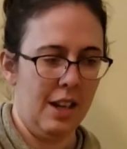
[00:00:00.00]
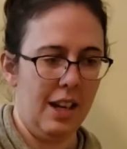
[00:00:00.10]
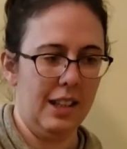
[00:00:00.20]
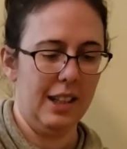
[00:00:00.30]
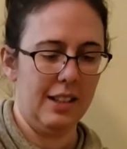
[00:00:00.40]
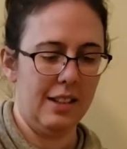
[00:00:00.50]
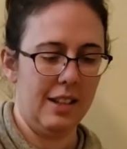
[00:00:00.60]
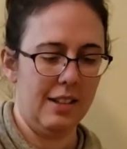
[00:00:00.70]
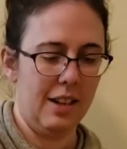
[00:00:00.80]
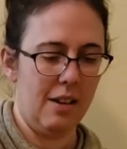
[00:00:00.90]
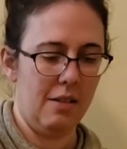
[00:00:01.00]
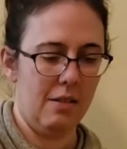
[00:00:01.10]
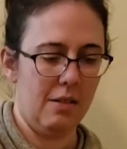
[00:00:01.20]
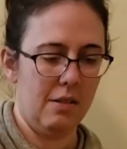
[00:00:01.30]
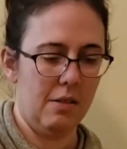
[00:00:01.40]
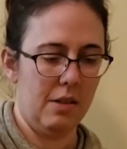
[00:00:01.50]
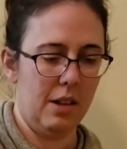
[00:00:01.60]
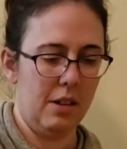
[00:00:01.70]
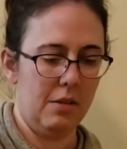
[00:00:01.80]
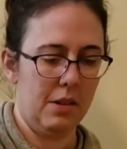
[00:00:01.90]
And let's test it out.
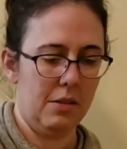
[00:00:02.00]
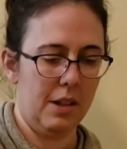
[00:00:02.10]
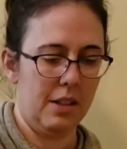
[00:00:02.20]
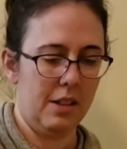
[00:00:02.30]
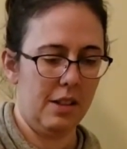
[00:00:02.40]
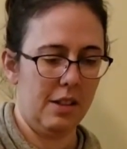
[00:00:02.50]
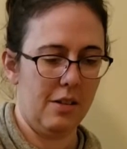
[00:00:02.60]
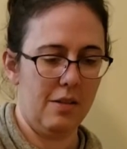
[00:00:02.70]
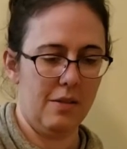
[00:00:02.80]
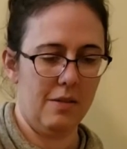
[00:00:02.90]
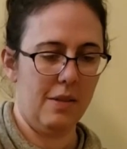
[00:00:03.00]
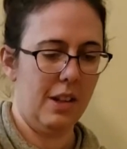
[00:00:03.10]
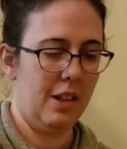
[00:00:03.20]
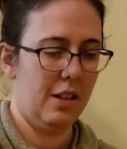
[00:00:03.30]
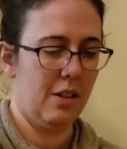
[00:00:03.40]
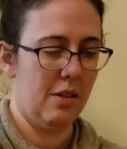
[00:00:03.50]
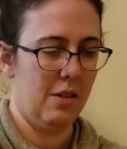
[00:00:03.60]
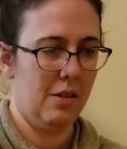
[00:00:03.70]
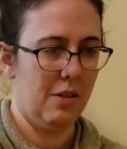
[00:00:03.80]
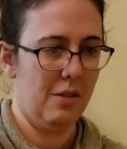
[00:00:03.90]
Hey, which way is it going to go? We need to
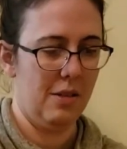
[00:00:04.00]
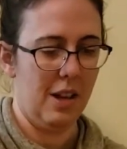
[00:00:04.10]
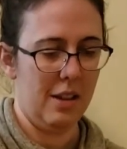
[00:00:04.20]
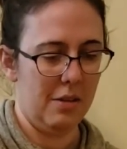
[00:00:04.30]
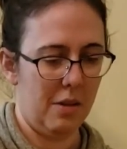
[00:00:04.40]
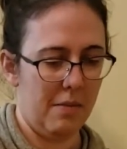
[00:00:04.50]
go the other side.